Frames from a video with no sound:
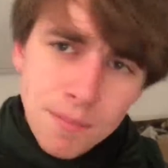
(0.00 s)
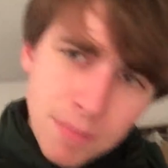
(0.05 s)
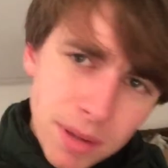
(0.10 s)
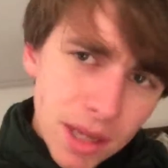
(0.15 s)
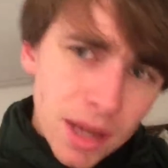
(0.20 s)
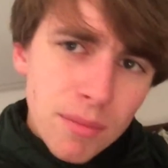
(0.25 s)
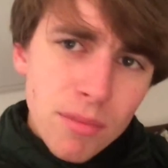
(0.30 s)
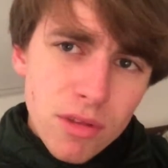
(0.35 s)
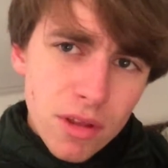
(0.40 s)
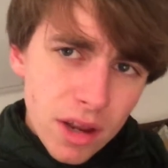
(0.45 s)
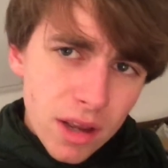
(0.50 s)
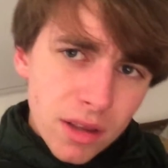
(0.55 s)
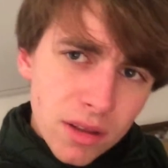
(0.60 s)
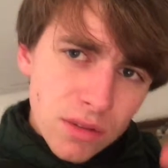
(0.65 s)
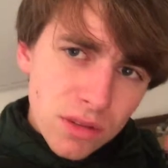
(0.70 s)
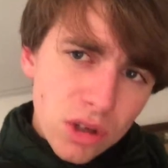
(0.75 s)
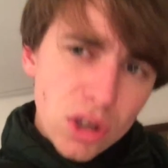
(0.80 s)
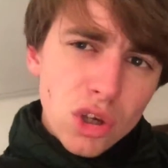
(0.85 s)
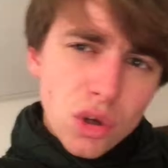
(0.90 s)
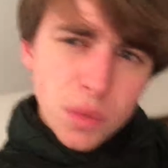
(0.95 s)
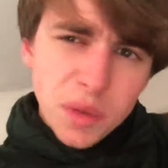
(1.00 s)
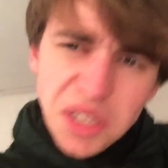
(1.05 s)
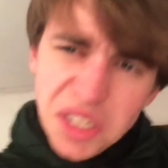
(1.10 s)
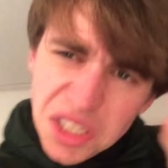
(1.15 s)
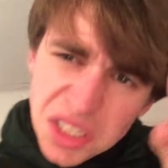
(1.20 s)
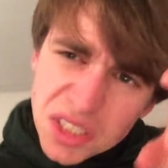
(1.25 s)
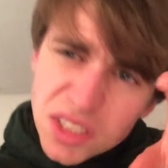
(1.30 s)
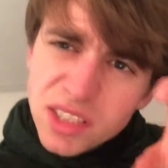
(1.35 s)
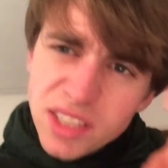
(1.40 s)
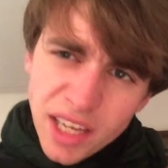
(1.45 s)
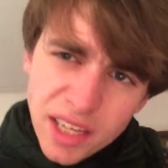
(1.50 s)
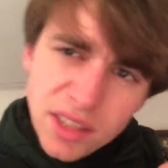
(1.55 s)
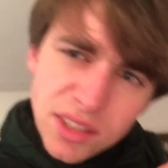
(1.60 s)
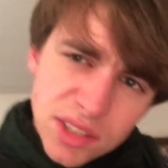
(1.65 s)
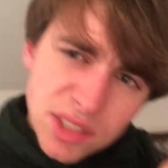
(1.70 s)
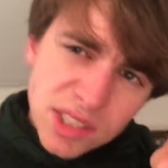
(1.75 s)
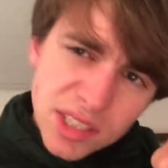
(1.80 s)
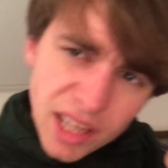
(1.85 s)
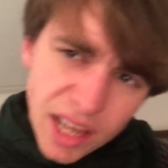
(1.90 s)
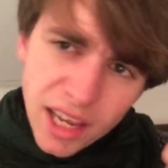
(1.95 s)
and becomes like the gooey,
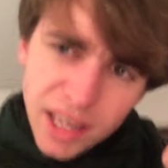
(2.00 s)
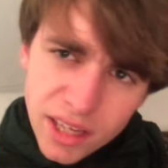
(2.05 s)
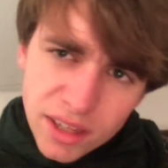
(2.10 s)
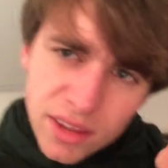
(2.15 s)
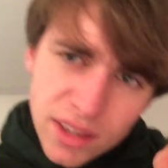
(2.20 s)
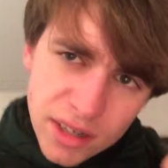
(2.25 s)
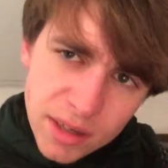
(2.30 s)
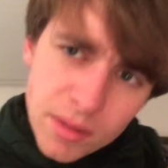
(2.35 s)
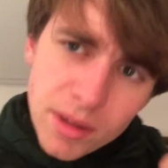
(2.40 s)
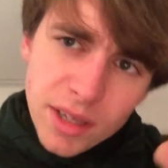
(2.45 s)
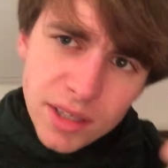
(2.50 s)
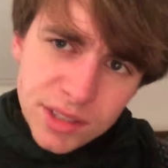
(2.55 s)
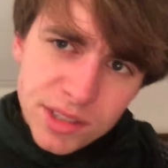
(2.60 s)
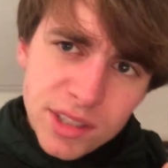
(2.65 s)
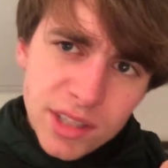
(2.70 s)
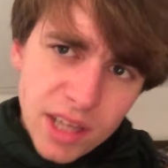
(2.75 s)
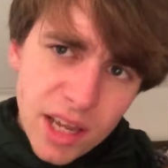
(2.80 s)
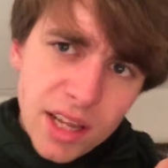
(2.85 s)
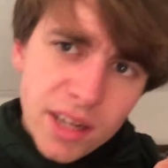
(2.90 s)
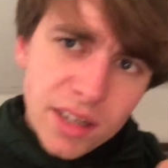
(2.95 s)
dense cake that it is at the